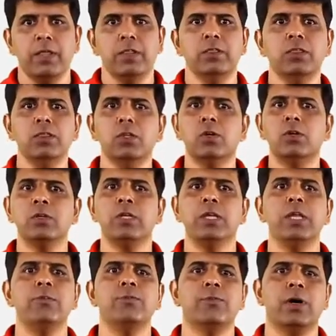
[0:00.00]
no
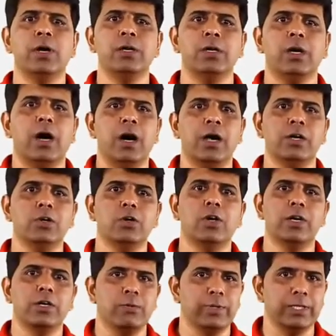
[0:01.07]
default or no
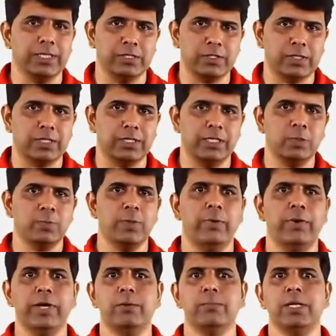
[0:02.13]
argument constructor is
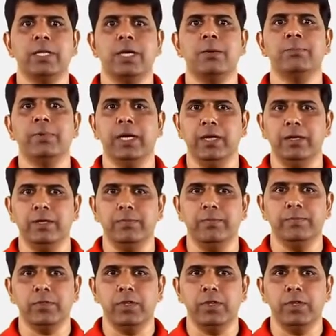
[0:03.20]
provided by the compiler.